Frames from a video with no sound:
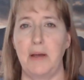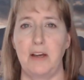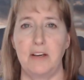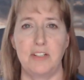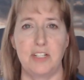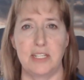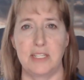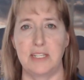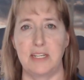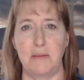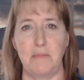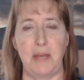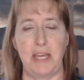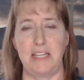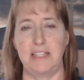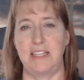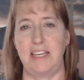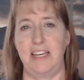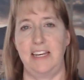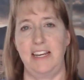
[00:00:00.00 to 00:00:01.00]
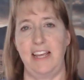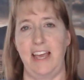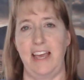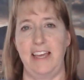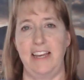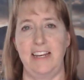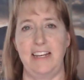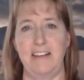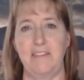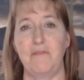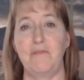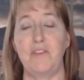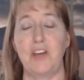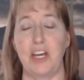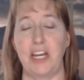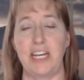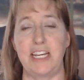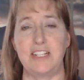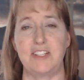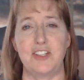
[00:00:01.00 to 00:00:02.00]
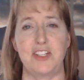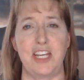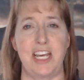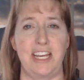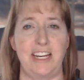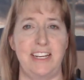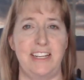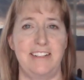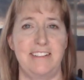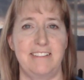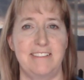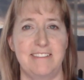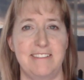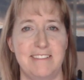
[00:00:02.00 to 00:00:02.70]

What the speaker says: are just amazing and very entertaining.